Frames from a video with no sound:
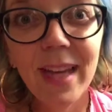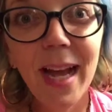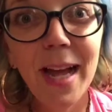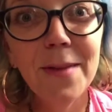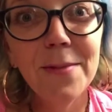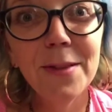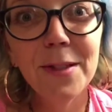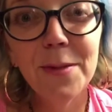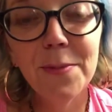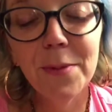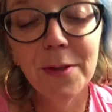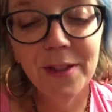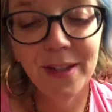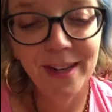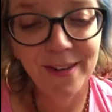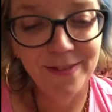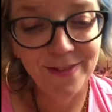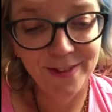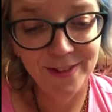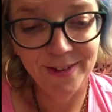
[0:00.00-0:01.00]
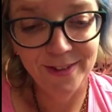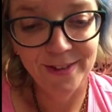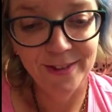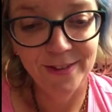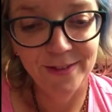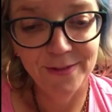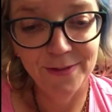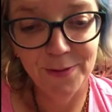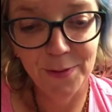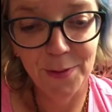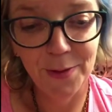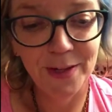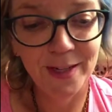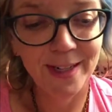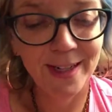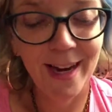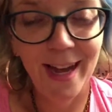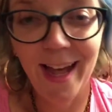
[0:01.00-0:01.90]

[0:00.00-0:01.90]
I'm super grateful for